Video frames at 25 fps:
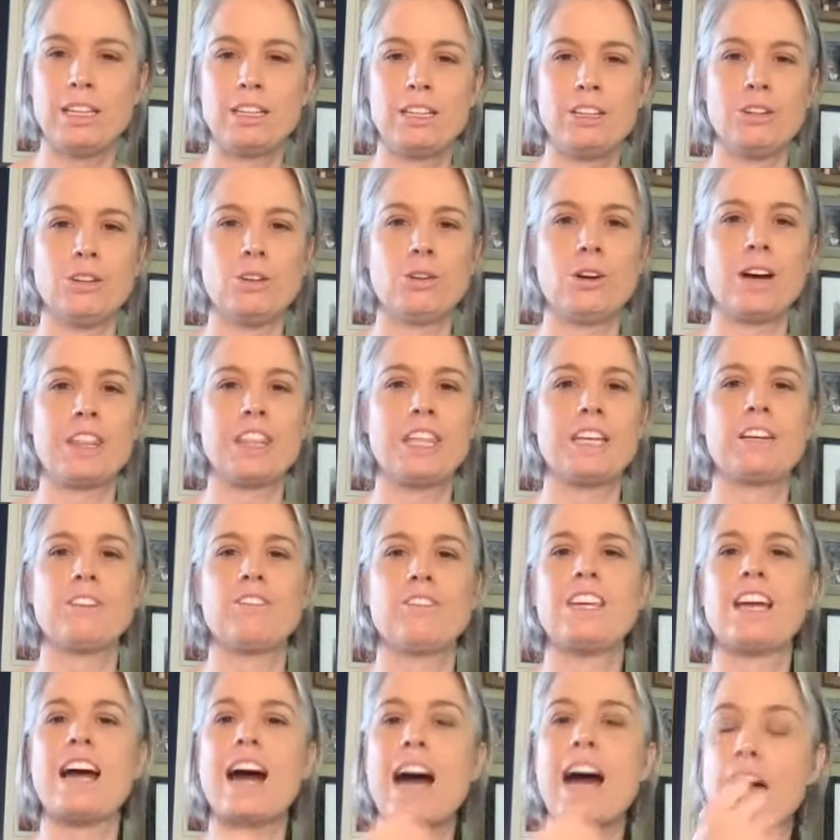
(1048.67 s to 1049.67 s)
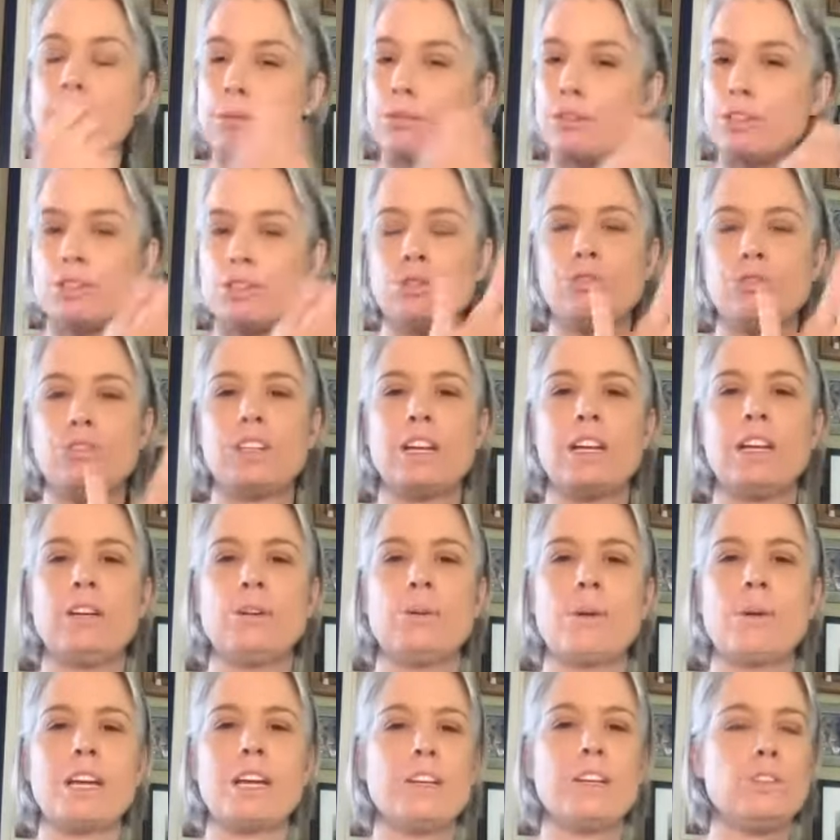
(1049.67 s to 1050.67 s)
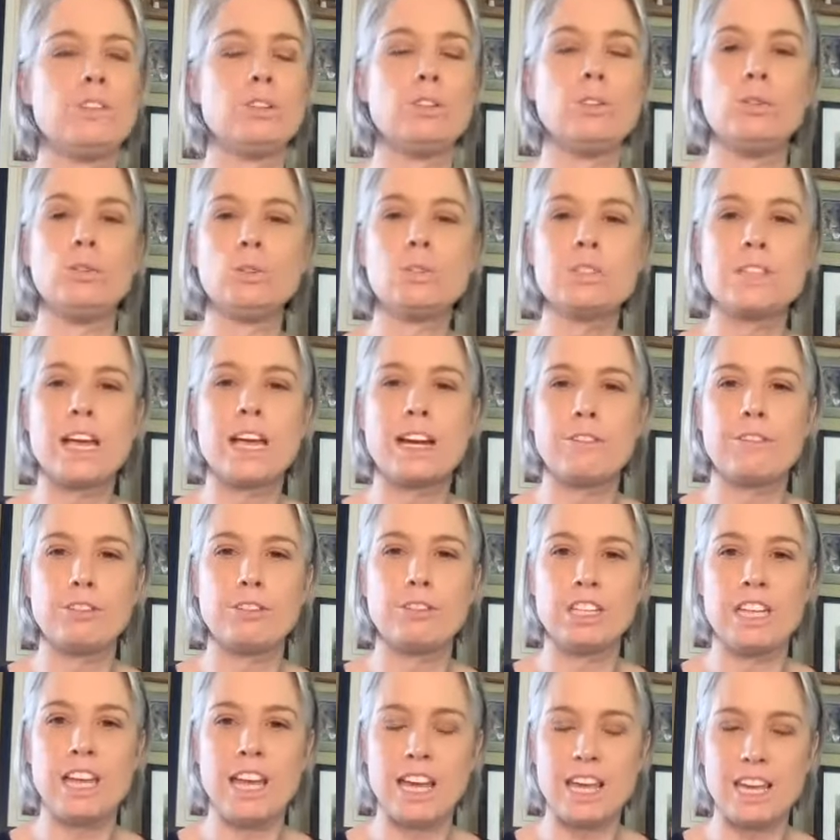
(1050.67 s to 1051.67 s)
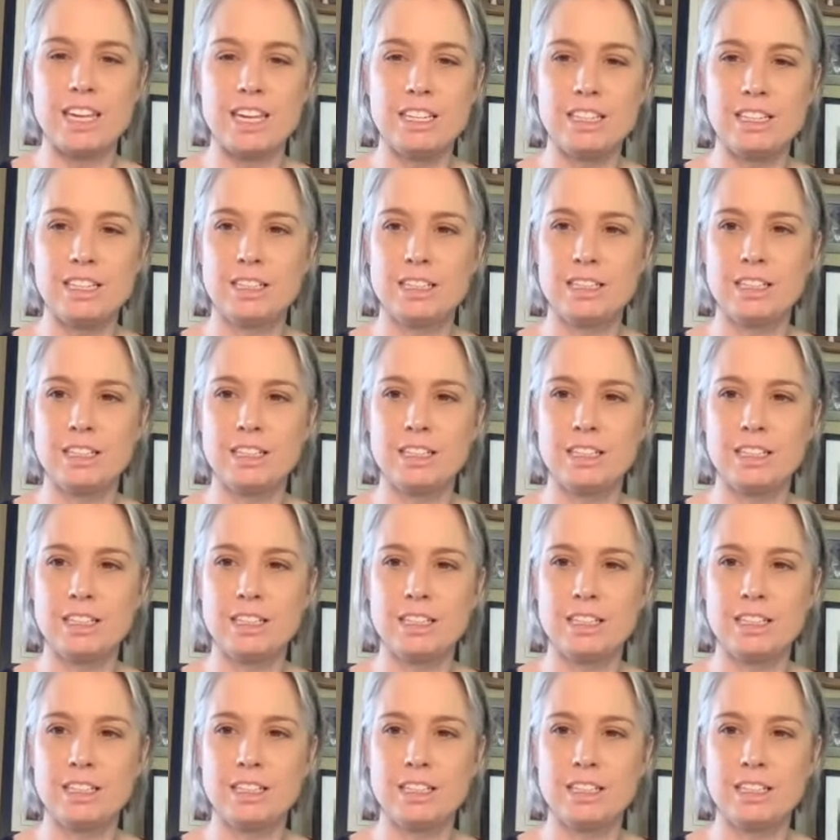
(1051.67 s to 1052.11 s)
You know, I think of the eye rejuvenator, right? If you use that every day,